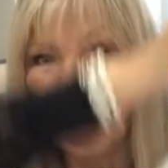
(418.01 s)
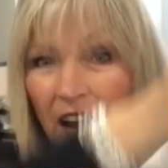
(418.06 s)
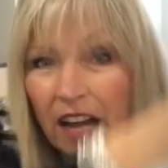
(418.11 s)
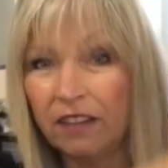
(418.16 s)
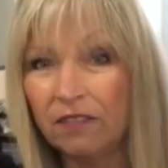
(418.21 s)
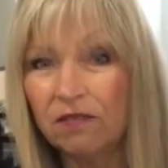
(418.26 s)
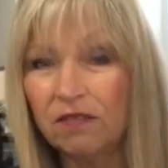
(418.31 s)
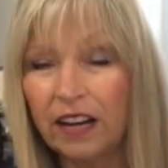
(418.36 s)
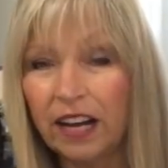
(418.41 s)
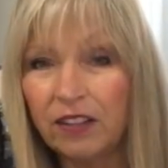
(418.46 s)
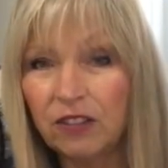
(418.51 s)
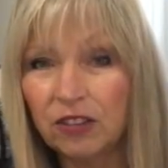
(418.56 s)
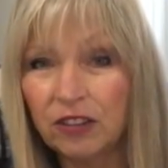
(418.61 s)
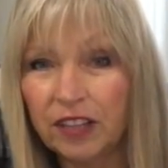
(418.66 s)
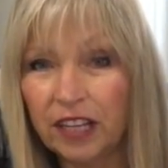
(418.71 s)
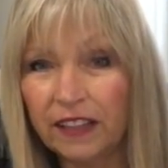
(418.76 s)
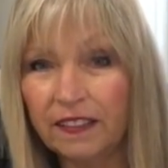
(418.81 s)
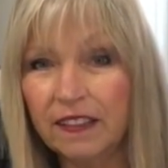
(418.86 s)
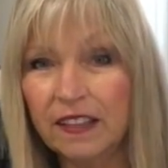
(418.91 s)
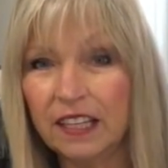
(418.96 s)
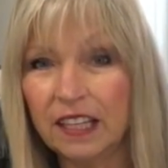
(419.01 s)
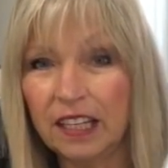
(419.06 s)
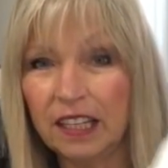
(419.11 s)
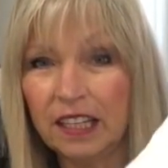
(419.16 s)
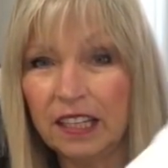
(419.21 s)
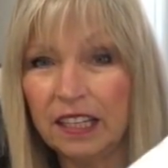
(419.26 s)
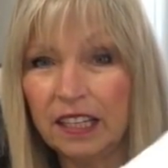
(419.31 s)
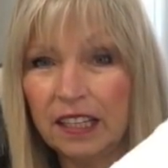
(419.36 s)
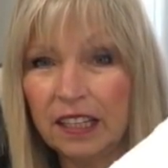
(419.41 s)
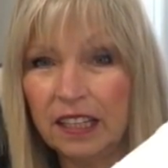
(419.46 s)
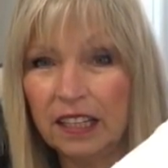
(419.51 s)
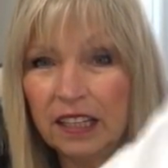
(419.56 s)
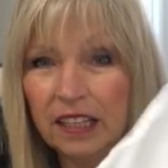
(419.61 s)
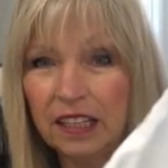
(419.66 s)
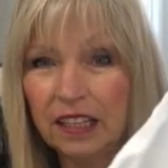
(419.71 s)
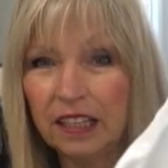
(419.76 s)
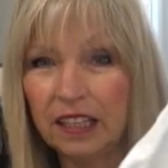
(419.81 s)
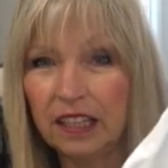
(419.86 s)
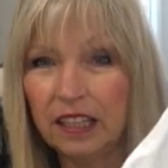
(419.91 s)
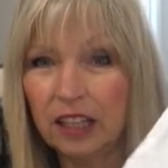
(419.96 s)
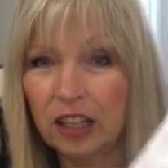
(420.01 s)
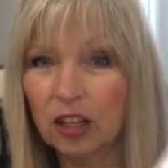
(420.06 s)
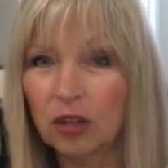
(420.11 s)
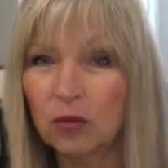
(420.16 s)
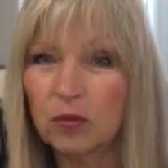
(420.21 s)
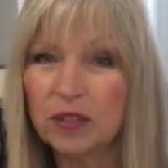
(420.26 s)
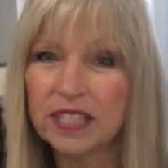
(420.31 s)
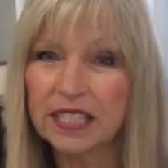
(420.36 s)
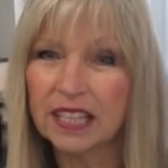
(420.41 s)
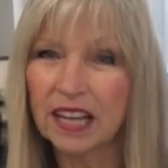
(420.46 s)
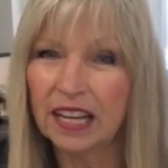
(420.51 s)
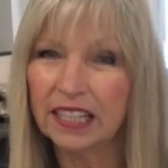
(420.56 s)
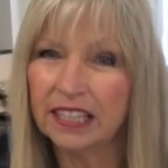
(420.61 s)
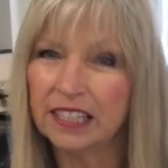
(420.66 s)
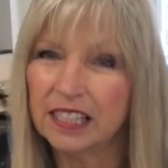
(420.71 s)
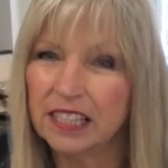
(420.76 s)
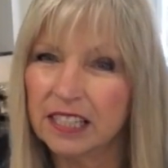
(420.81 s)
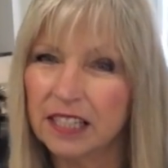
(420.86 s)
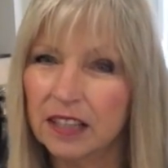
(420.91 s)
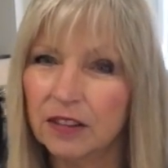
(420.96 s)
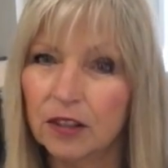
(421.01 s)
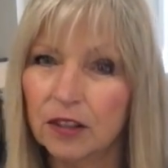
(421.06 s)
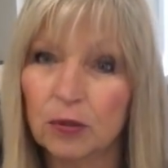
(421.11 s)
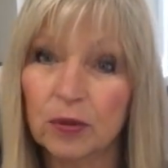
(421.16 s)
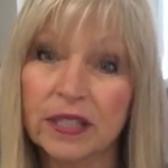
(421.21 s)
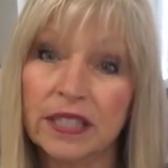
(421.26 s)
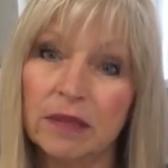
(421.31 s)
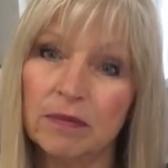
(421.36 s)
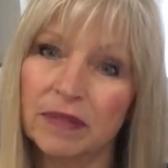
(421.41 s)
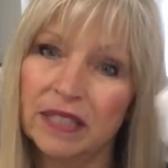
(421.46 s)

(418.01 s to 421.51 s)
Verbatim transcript: I'd rather that the here was kind of, there was some